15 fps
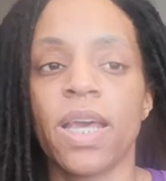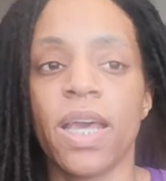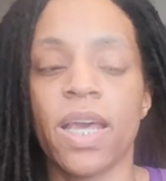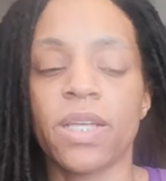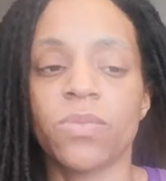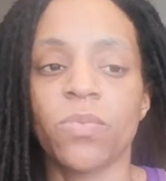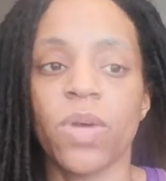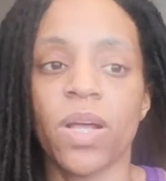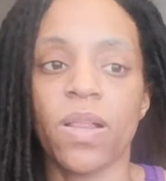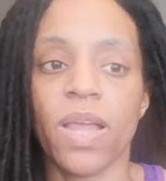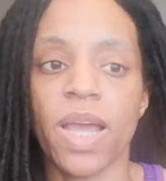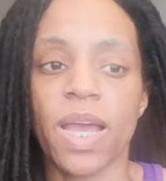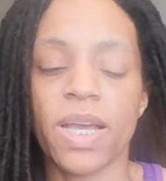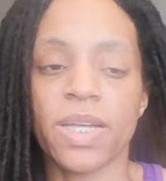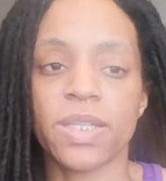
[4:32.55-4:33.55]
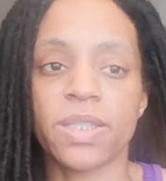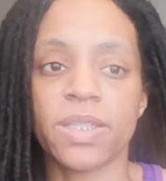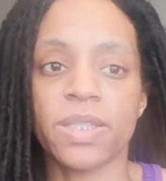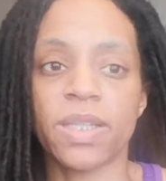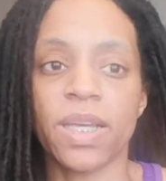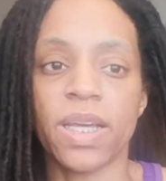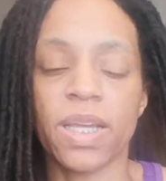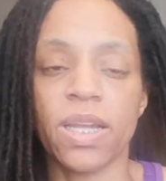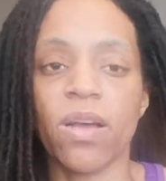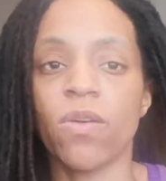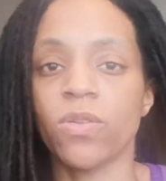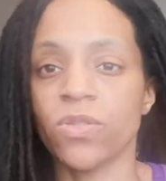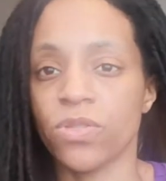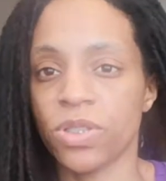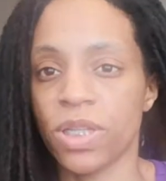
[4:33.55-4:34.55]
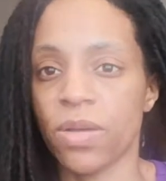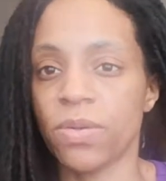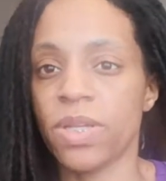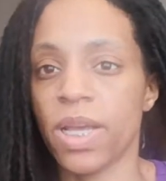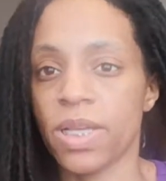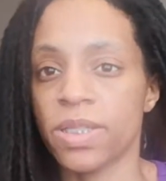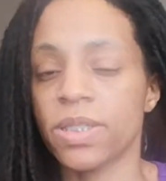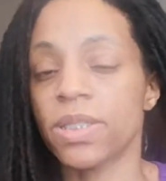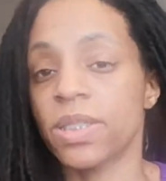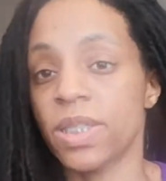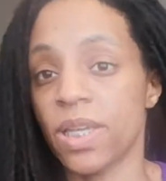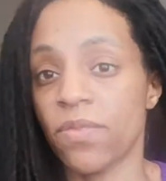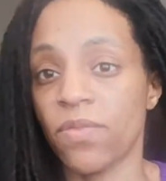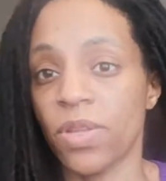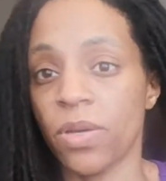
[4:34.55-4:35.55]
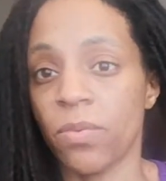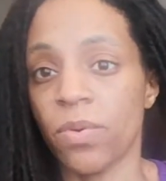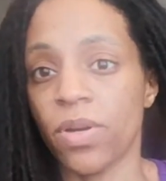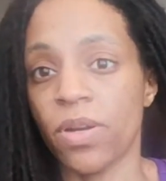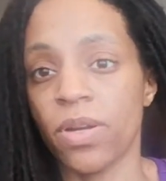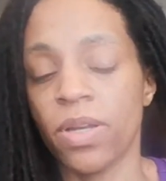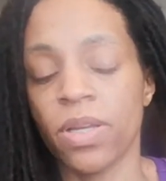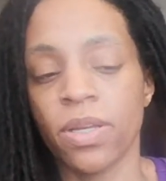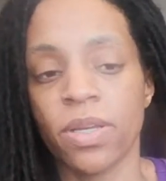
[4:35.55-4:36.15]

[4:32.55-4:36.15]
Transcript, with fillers: as well as an ultrasound test to see if they were